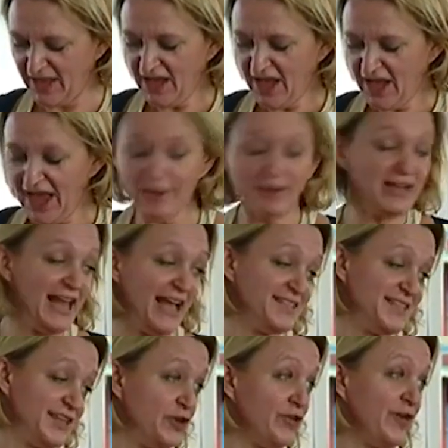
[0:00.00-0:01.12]
I would like
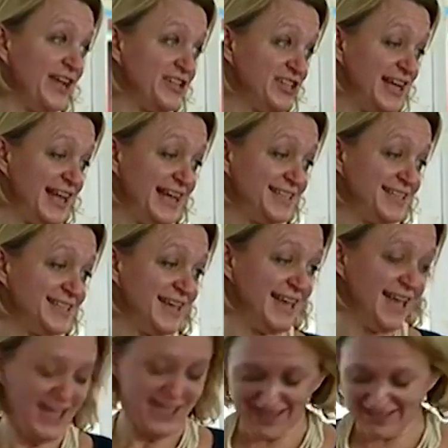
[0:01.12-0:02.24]
to congratulate
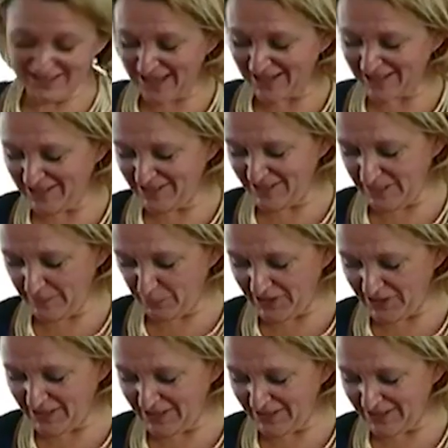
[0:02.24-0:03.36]
His Excellency the
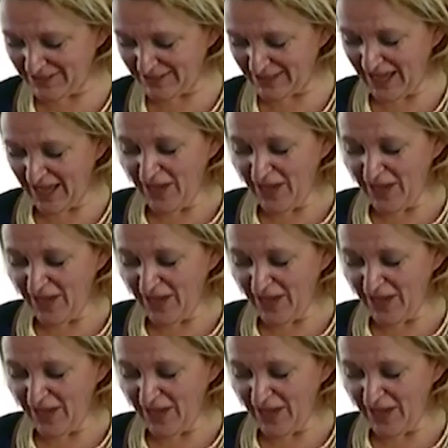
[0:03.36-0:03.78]
President,